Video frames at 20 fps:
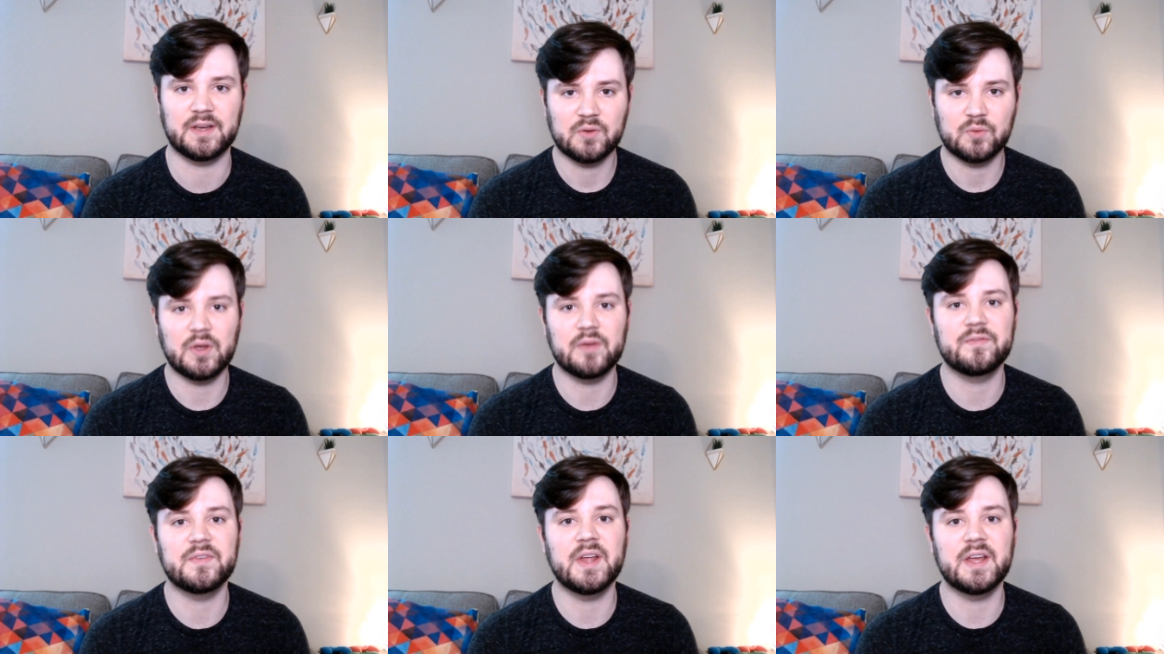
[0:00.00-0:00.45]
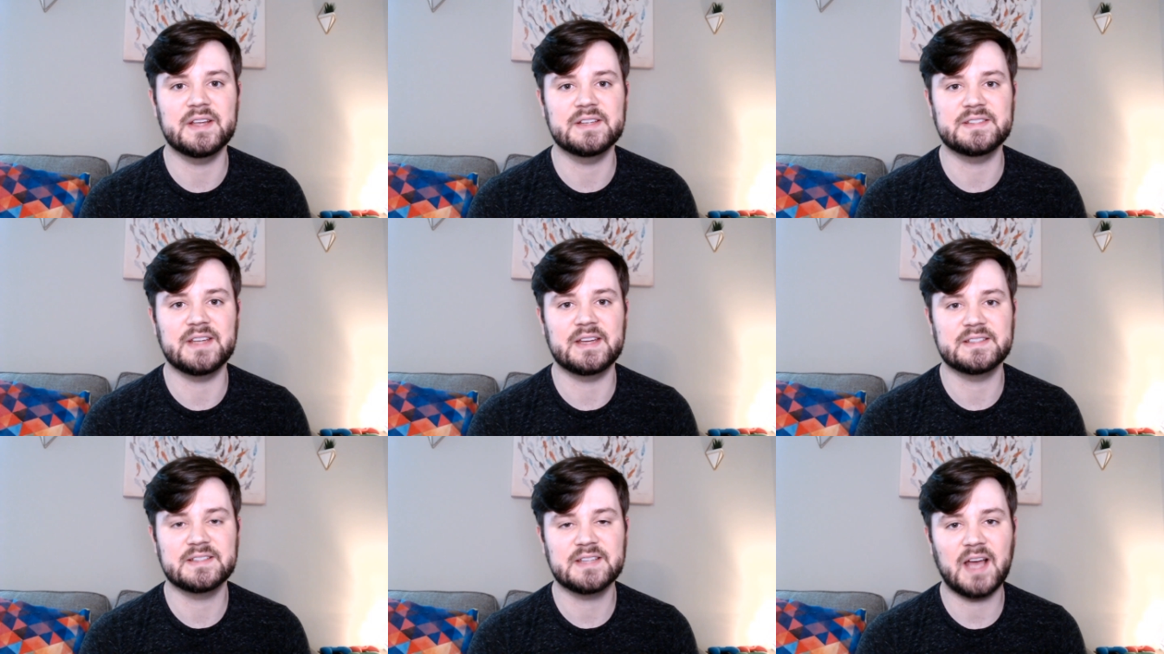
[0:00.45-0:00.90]
Revna
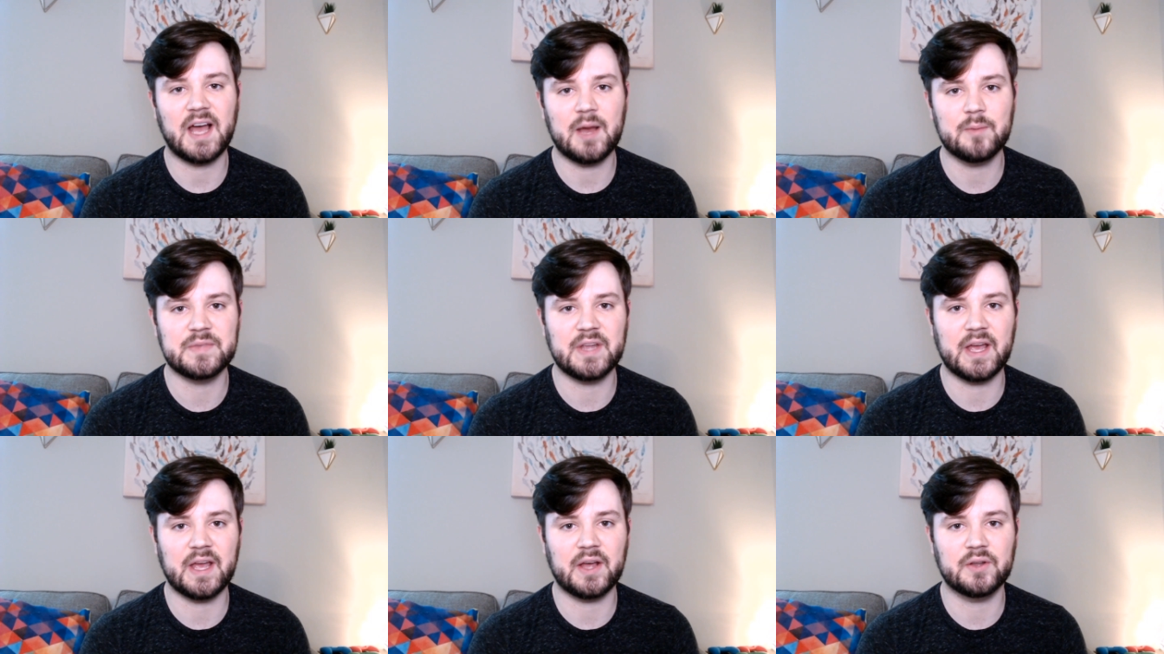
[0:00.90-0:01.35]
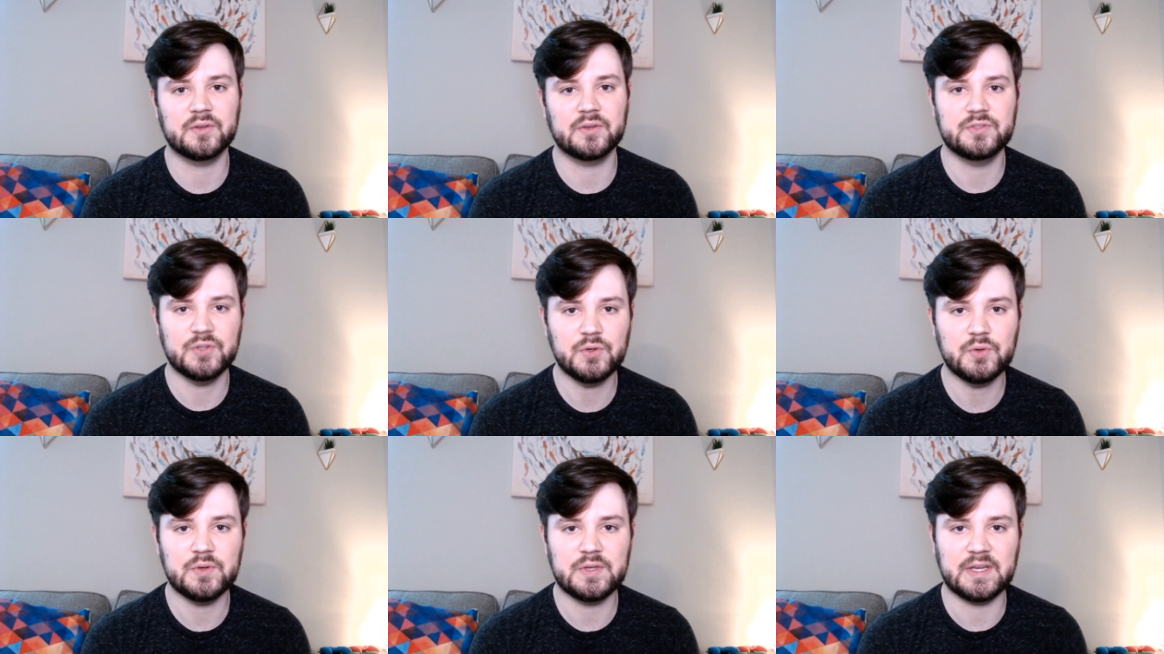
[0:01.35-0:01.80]
is a
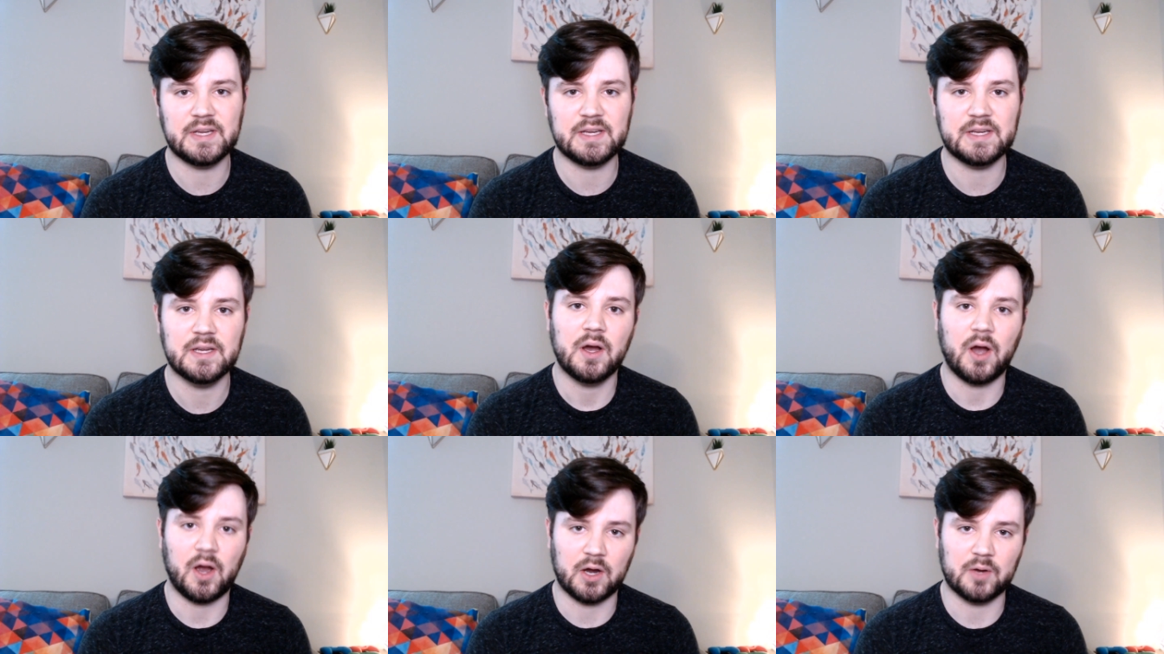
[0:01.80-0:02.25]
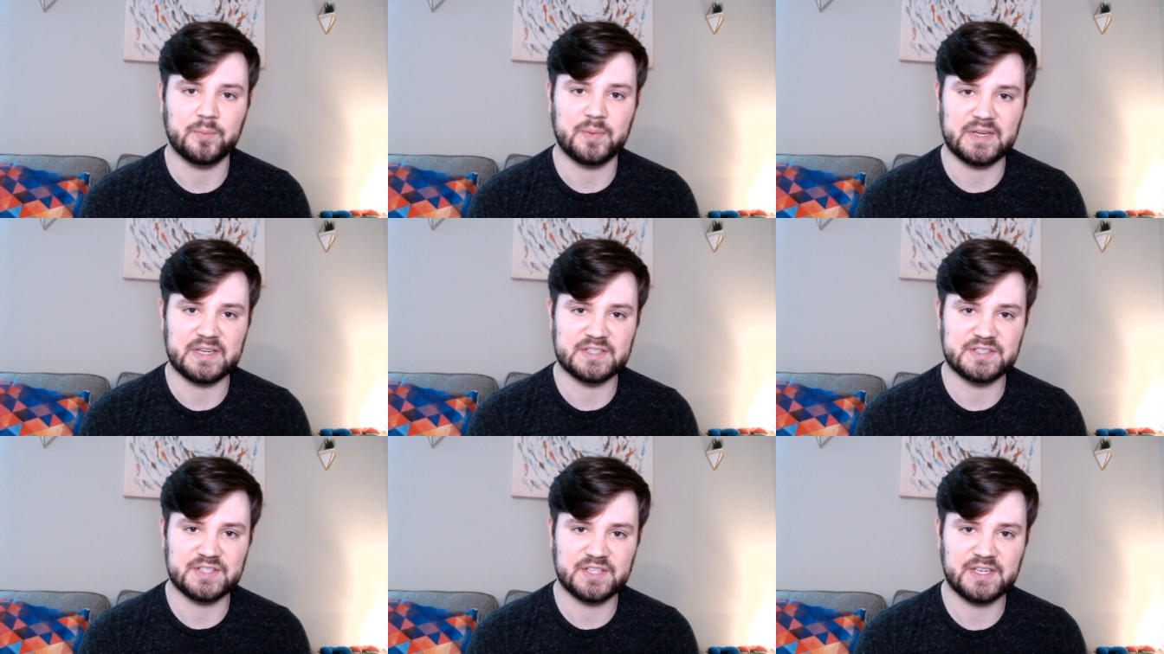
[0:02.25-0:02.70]
top-down 2D
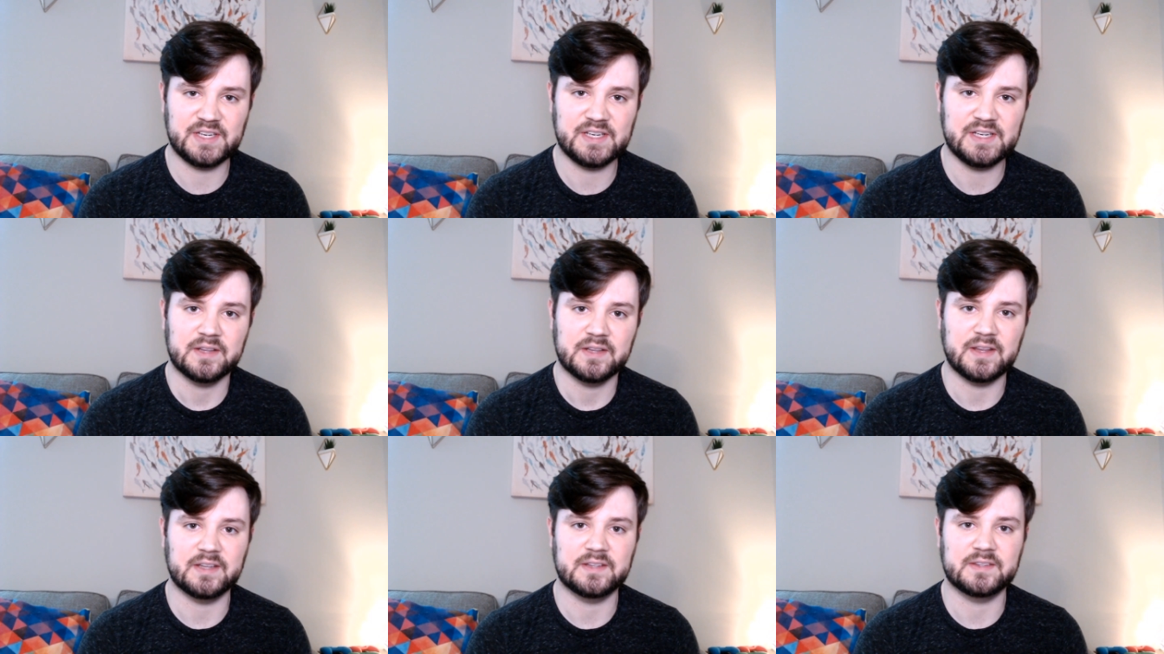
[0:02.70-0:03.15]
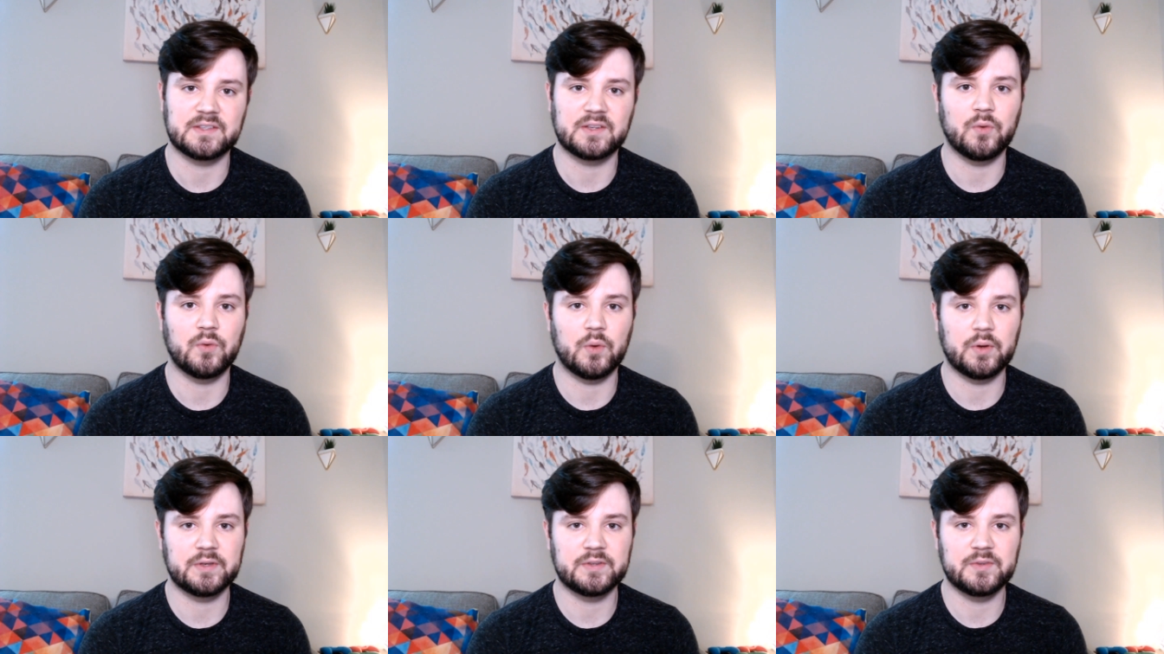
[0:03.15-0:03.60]
RPG that's
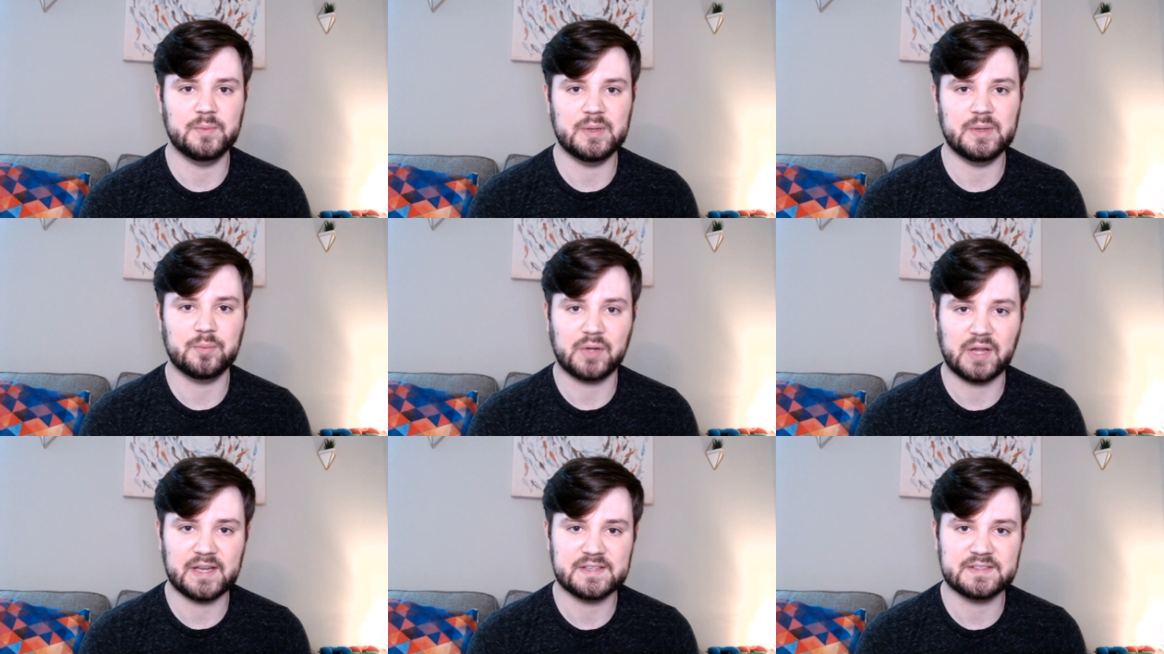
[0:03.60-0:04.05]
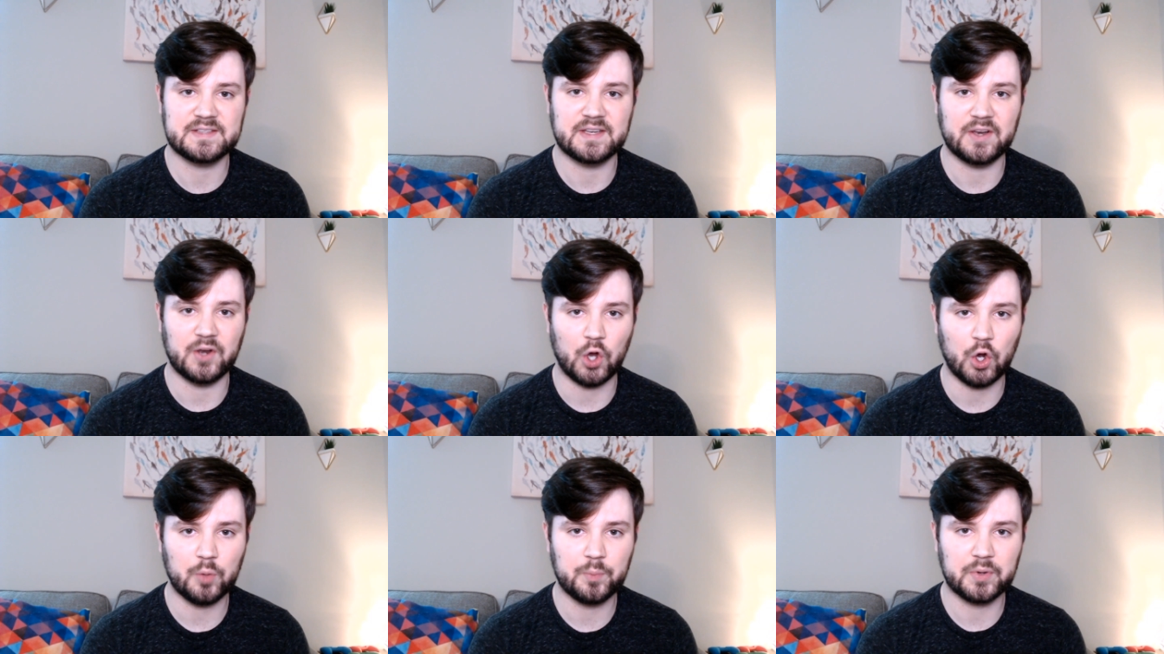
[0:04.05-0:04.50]
going to be placed
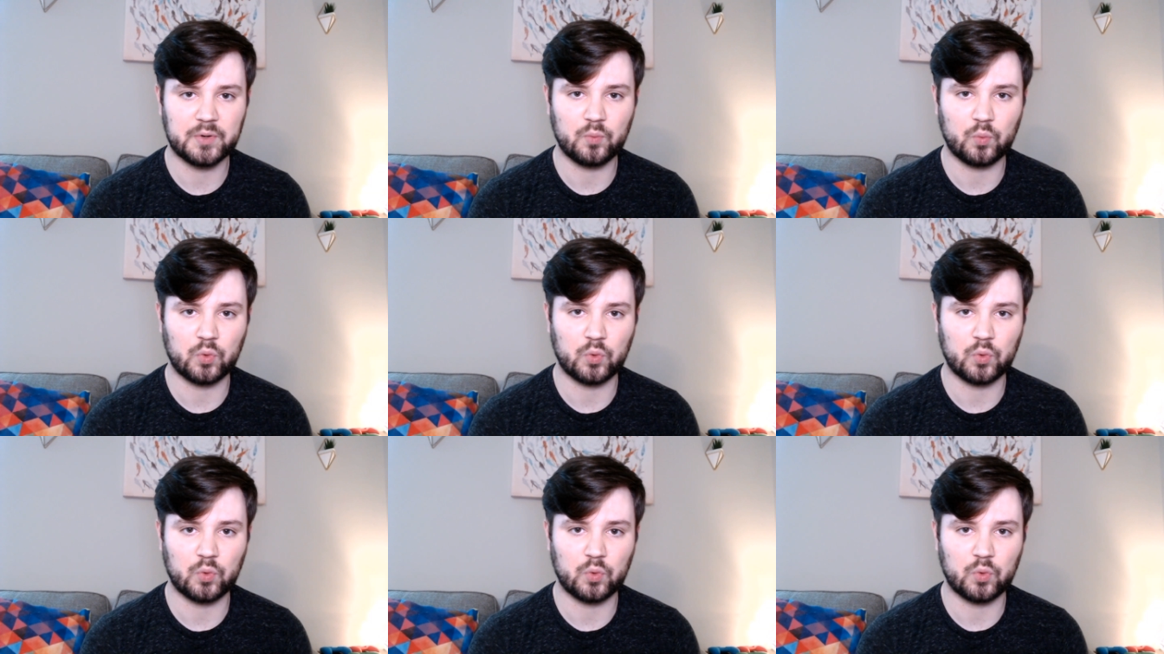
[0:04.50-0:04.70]
in an open